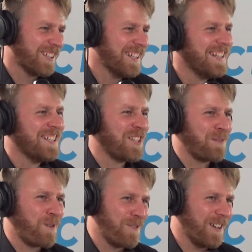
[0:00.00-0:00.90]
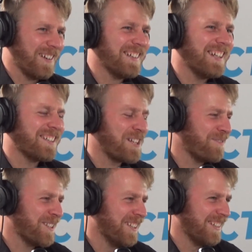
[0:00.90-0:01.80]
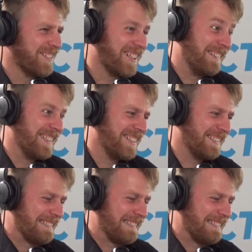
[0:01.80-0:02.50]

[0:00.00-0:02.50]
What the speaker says: that's their one mistake. Maybe not the one mistake.